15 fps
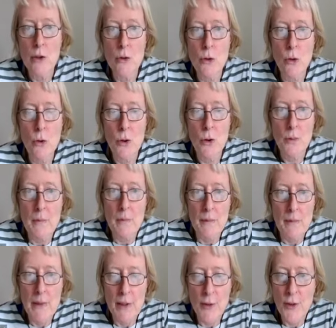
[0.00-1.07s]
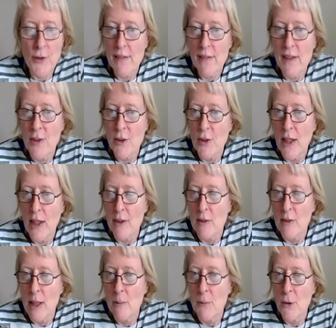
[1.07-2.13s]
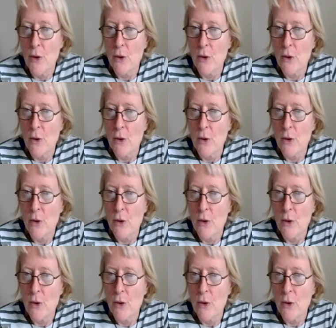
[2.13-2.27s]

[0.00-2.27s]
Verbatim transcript: draw, extend these diagrams